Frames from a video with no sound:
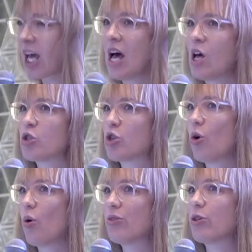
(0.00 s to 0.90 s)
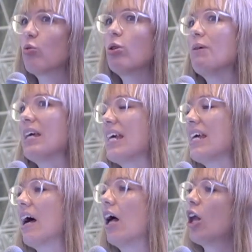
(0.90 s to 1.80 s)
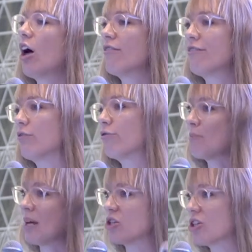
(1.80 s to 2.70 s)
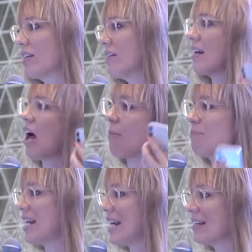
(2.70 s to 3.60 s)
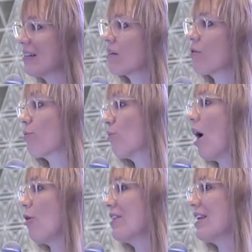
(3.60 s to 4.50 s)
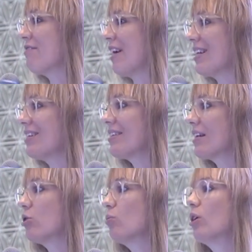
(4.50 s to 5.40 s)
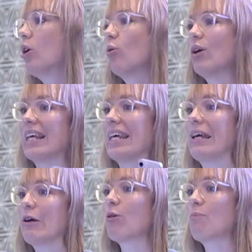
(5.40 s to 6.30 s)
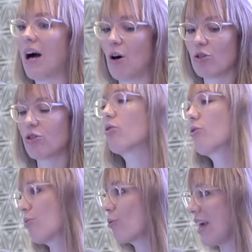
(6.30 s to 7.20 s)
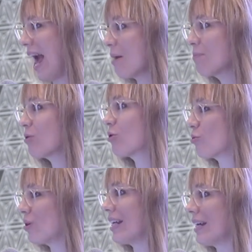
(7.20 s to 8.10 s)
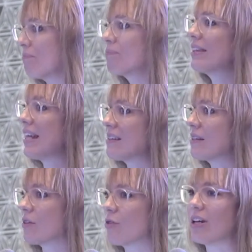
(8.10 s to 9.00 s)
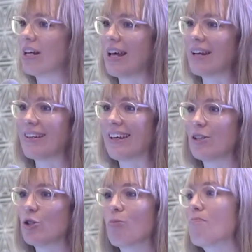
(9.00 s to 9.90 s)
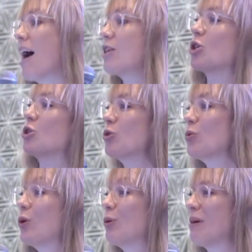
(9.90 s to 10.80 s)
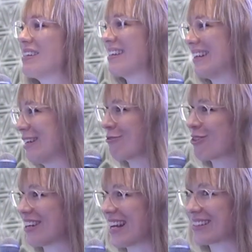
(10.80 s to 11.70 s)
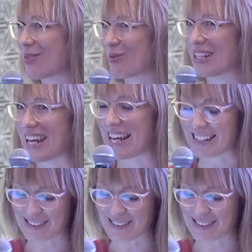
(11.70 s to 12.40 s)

So there will be a lot of information and updates throughout the event that you will only hear about through the app, so it's really necessary and your magic tool basically for the next 3 days.